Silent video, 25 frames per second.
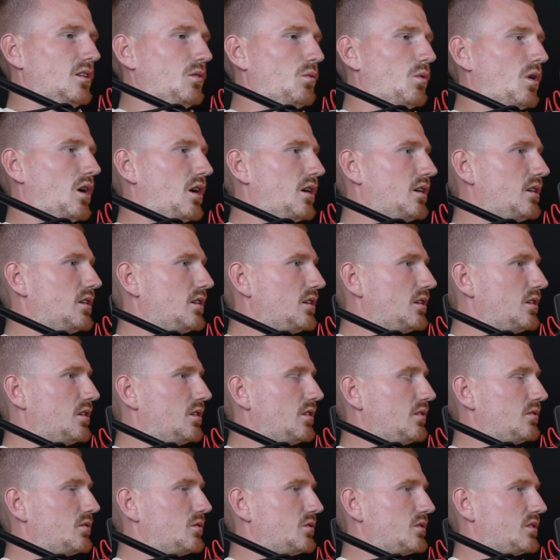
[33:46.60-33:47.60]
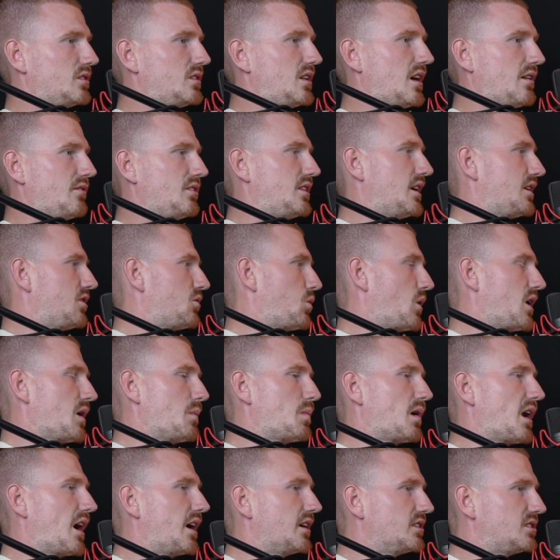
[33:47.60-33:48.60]
10v10, 20
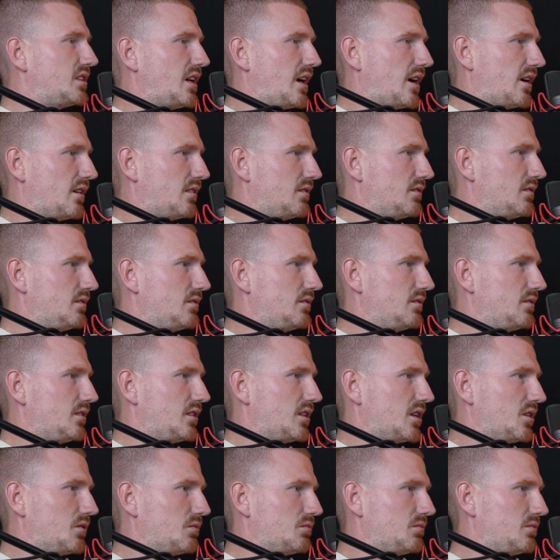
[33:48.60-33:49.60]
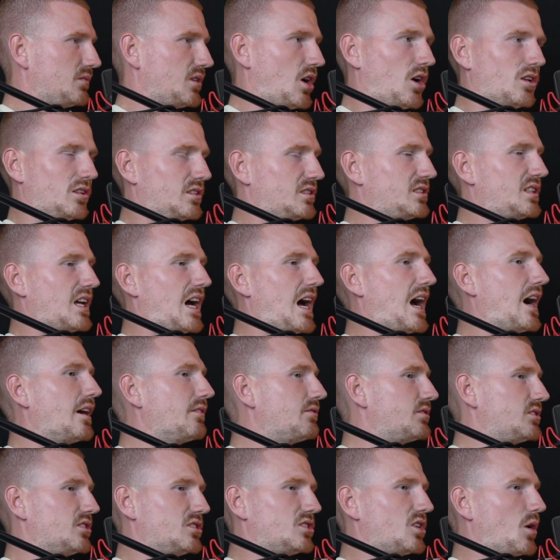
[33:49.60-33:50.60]
players there. You know, all the
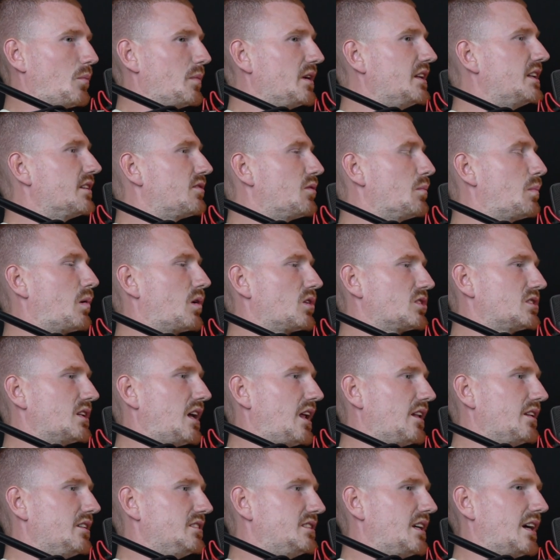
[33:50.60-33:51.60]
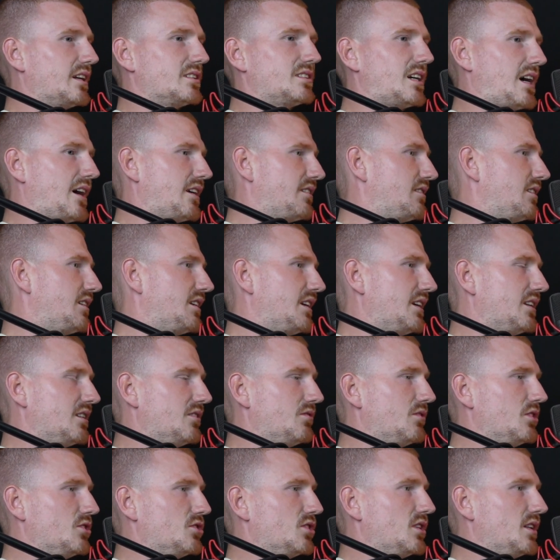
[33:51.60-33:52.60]
staff. There's so many different personalities there. It's hard to
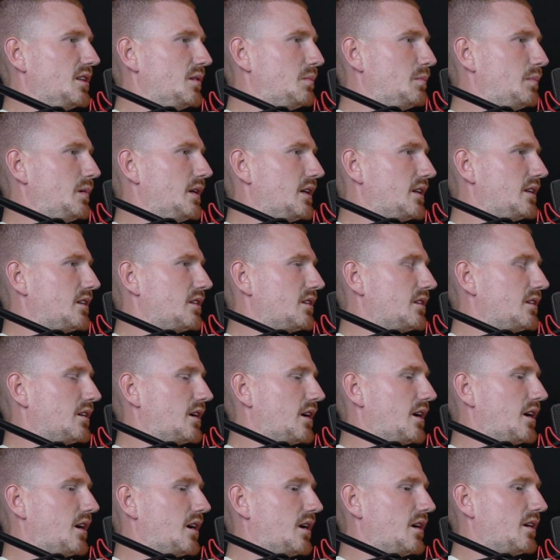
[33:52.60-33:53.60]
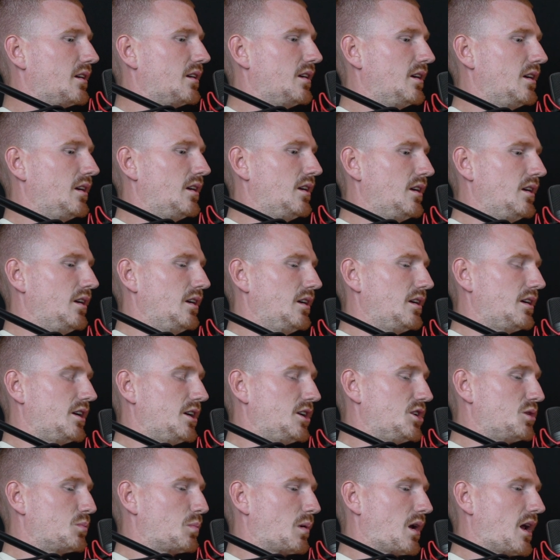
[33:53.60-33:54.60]
individually pick
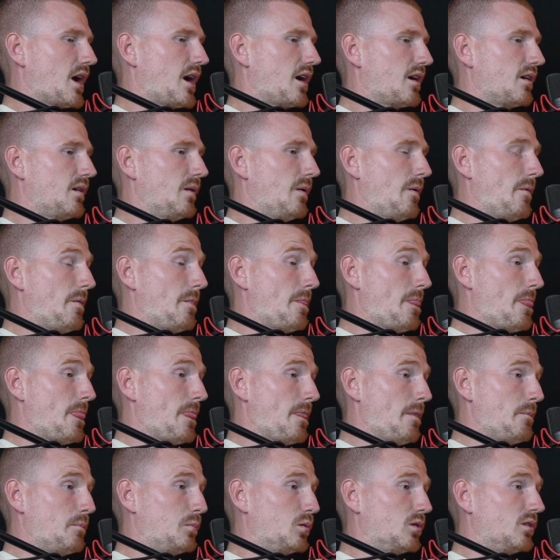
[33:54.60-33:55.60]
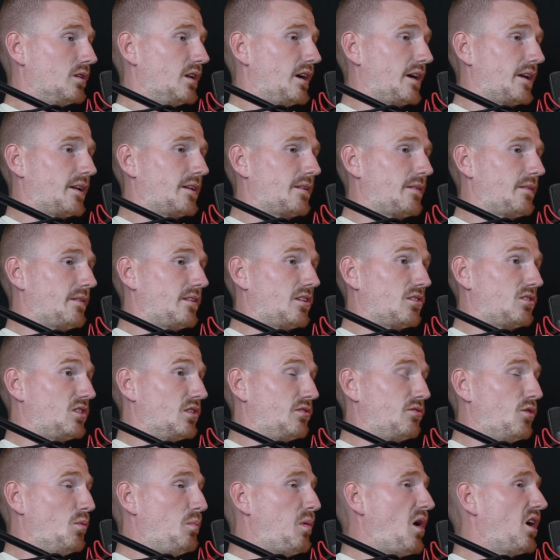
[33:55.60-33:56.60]
each player. But like
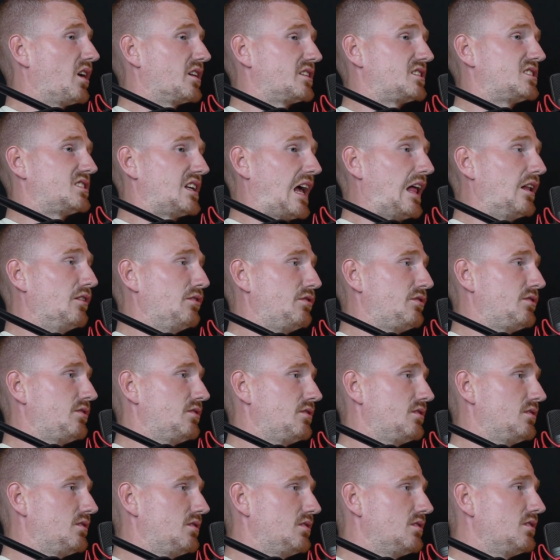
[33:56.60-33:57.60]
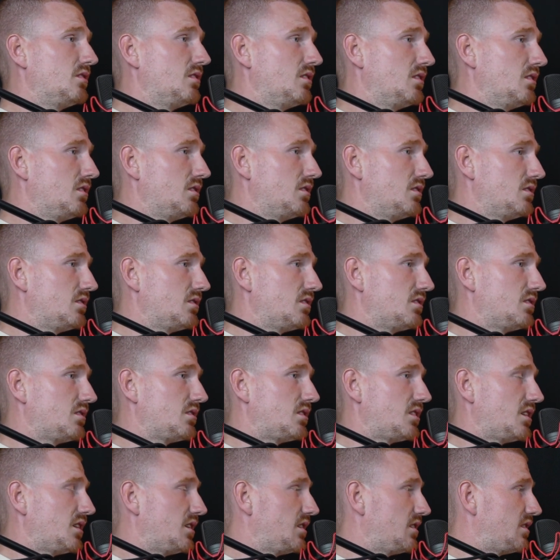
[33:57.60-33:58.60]
the football itself,
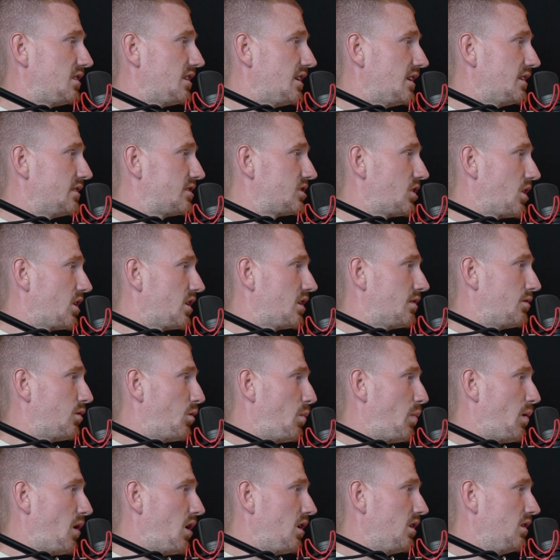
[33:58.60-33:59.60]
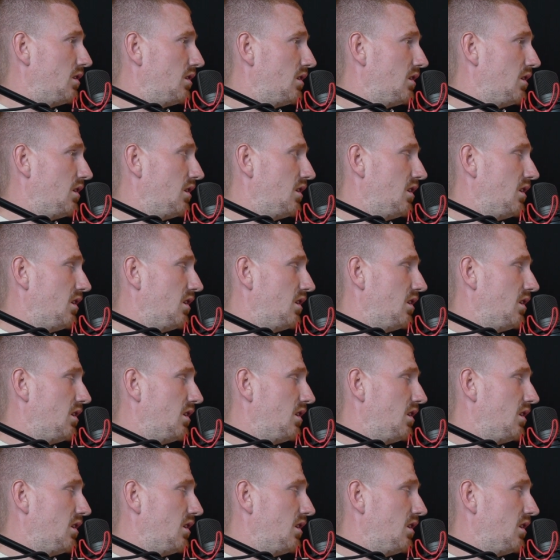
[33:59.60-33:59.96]
the insight in the football,